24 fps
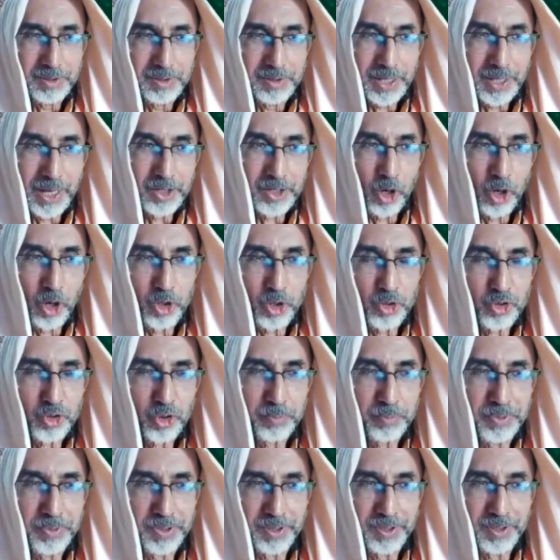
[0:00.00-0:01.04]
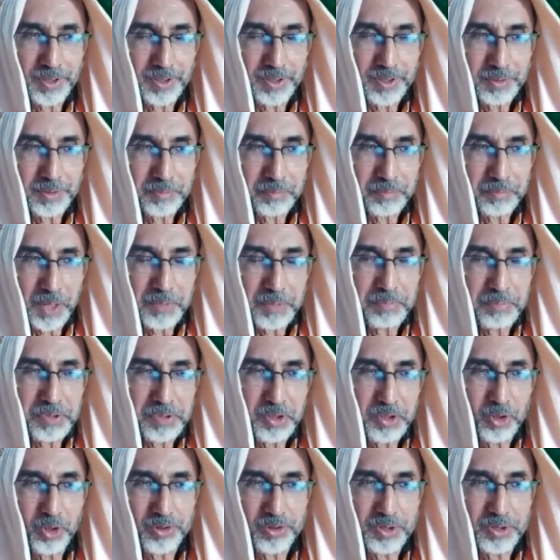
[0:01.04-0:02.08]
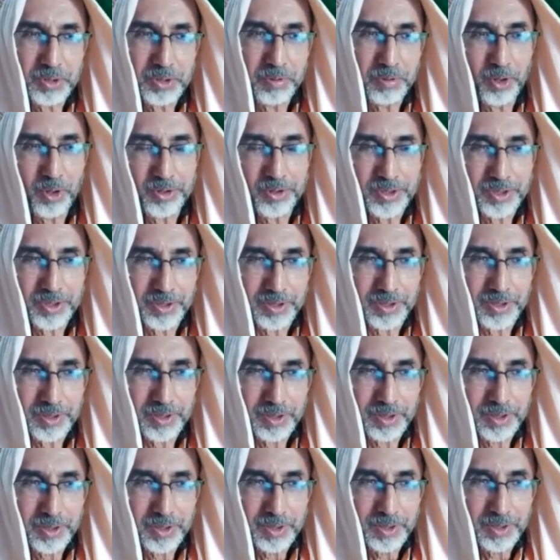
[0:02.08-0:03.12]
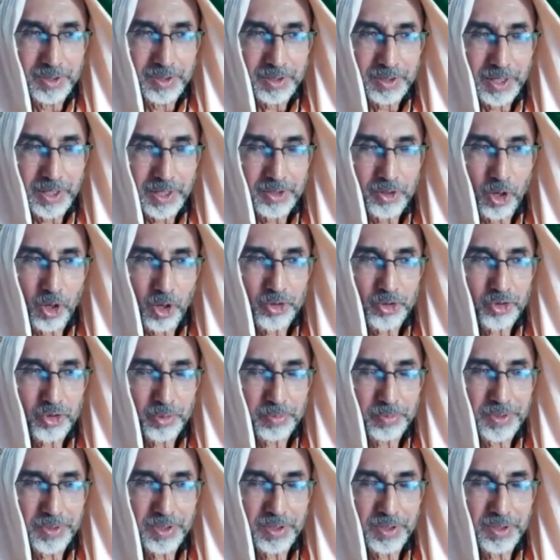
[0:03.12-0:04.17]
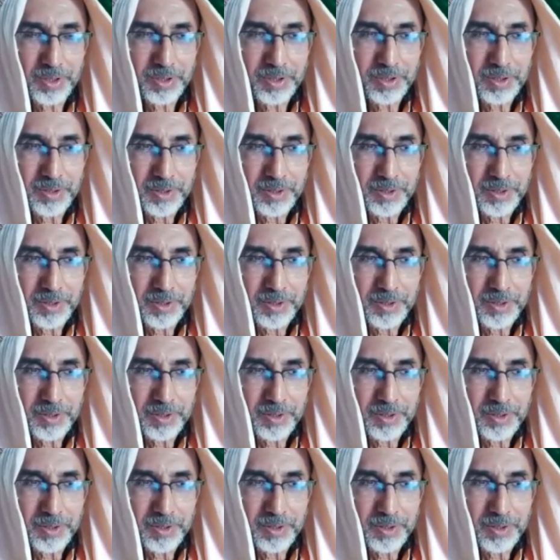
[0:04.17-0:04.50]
can also be my pure devotee, can also be